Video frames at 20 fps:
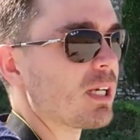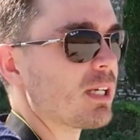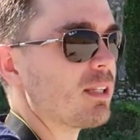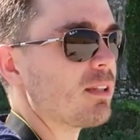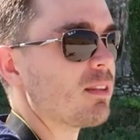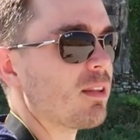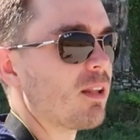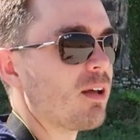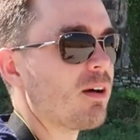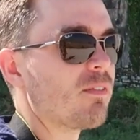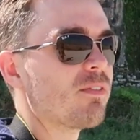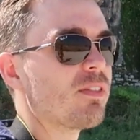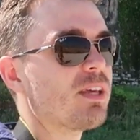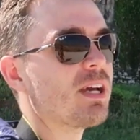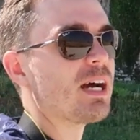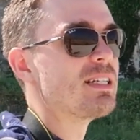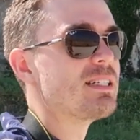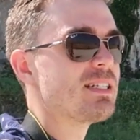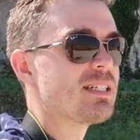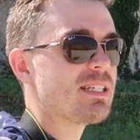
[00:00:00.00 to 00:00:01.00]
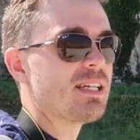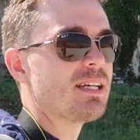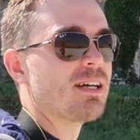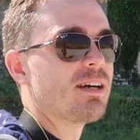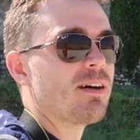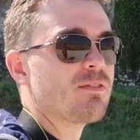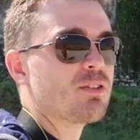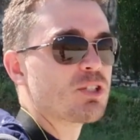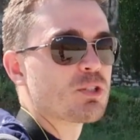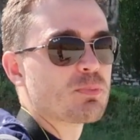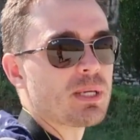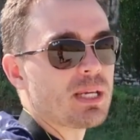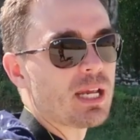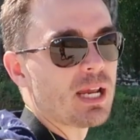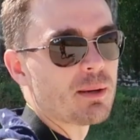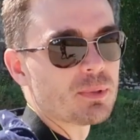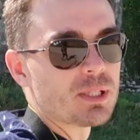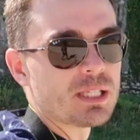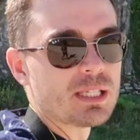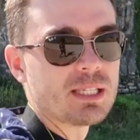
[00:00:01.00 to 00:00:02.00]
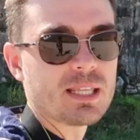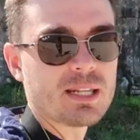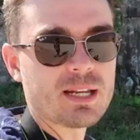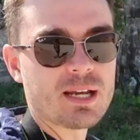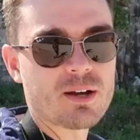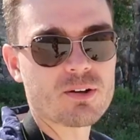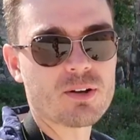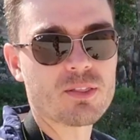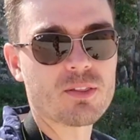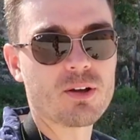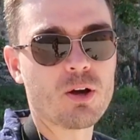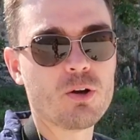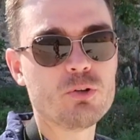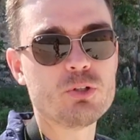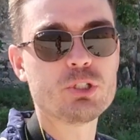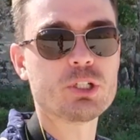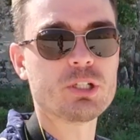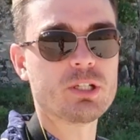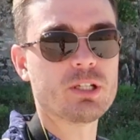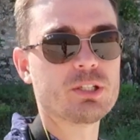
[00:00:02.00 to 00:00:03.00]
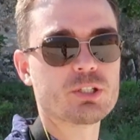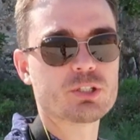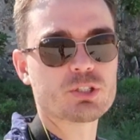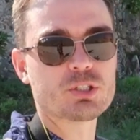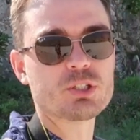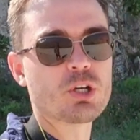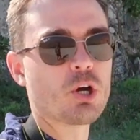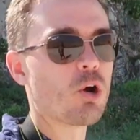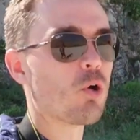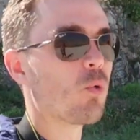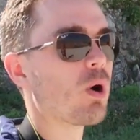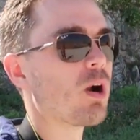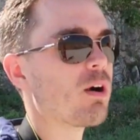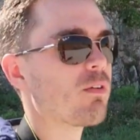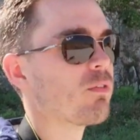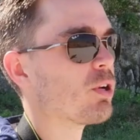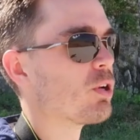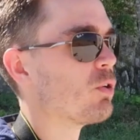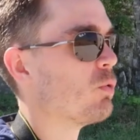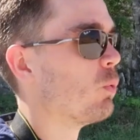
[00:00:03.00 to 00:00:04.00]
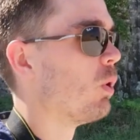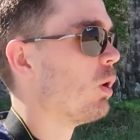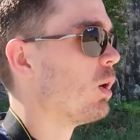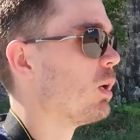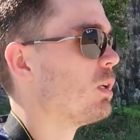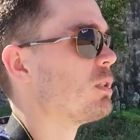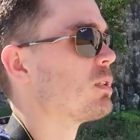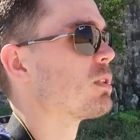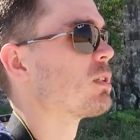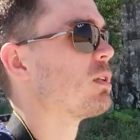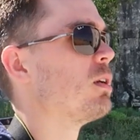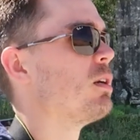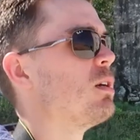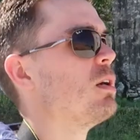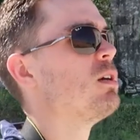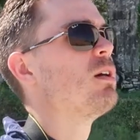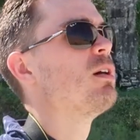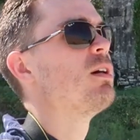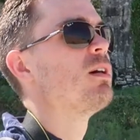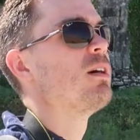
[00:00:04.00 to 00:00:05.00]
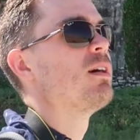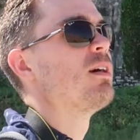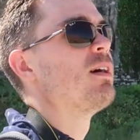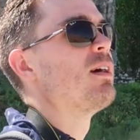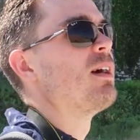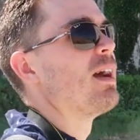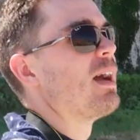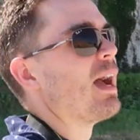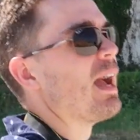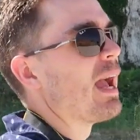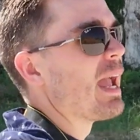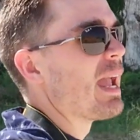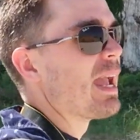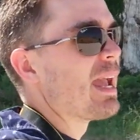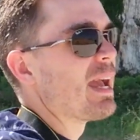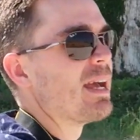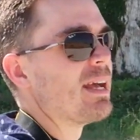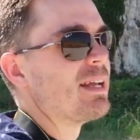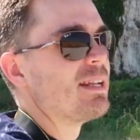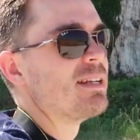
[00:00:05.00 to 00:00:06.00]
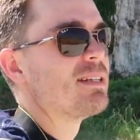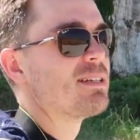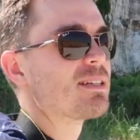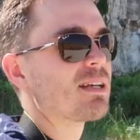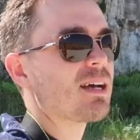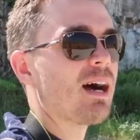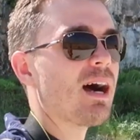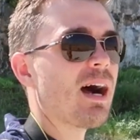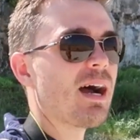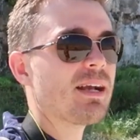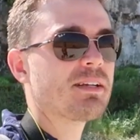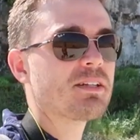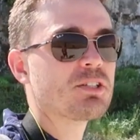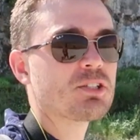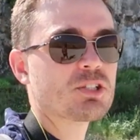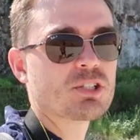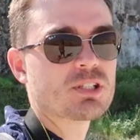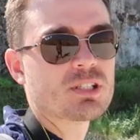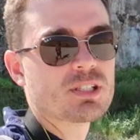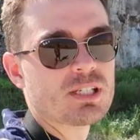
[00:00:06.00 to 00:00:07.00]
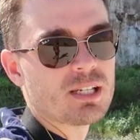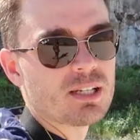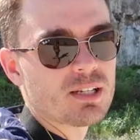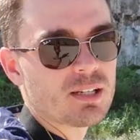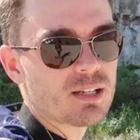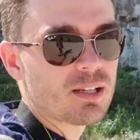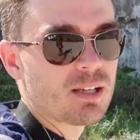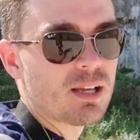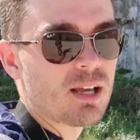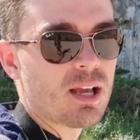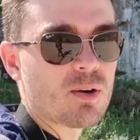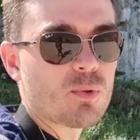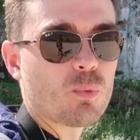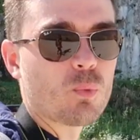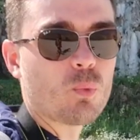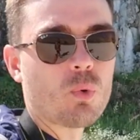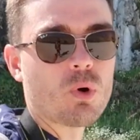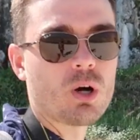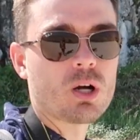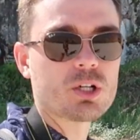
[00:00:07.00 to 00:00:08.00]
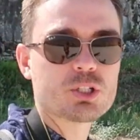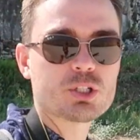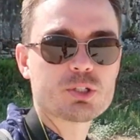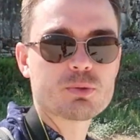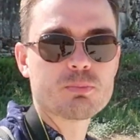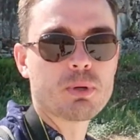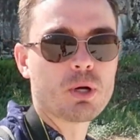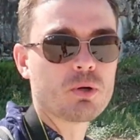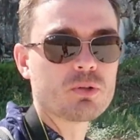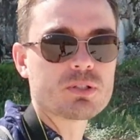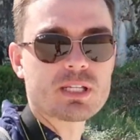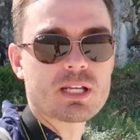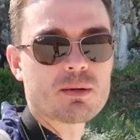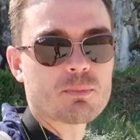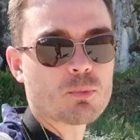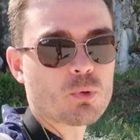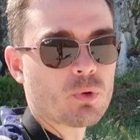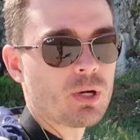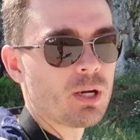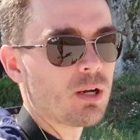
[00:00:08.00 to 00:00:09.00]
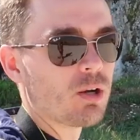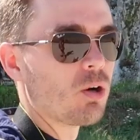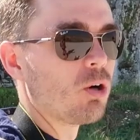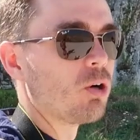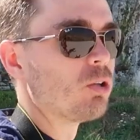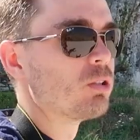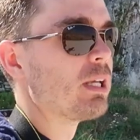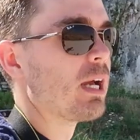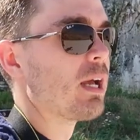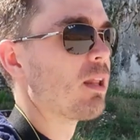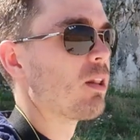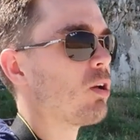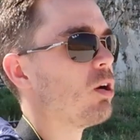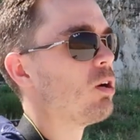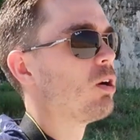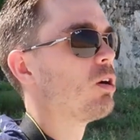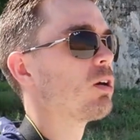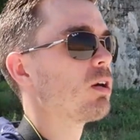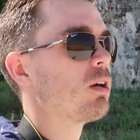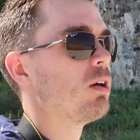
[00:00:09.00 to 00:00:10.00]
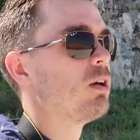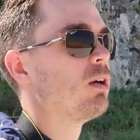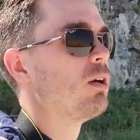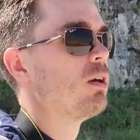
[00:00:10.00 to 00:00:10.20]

I love the idea of just being able to get out on the ocean and just go wherever you want. And I could just sit and watch boats at a marina all day long.